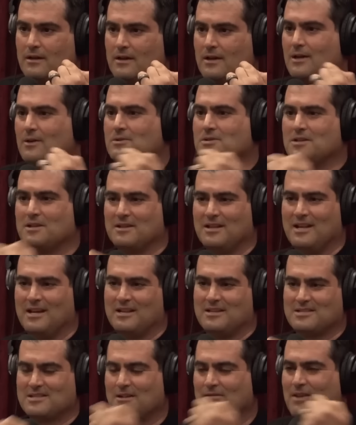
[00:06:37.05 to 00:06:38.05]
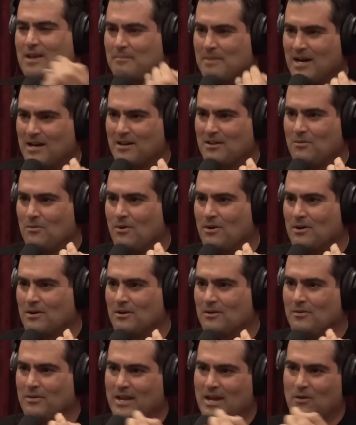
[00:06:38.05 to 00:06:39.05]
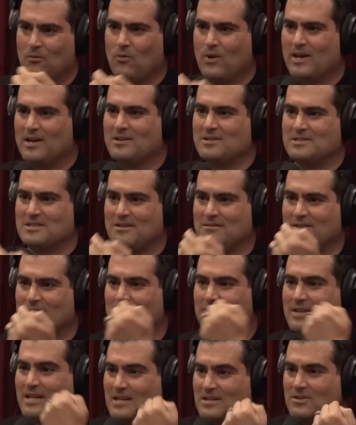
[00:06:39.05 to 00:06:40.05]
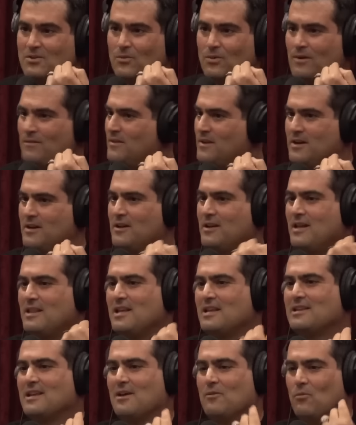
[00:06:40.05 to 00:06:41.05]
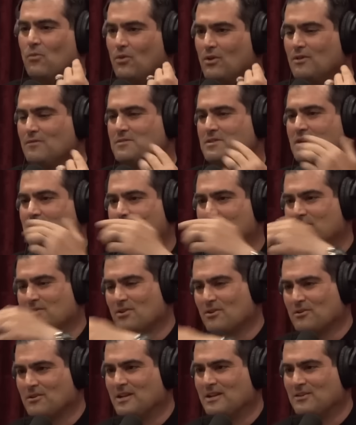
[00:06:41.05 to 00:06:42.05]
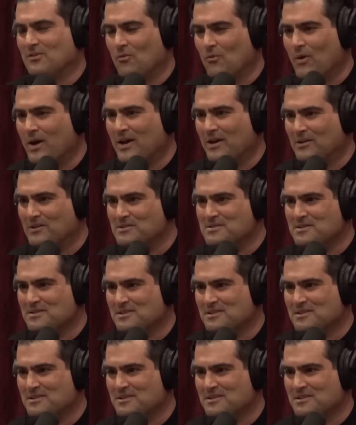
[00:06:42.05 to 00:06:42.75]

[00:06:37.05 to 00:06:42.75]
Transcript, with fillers: I always thought like stuff came out of the water and that whales evolved into wolves. No, no, they think that wolves turned into whales.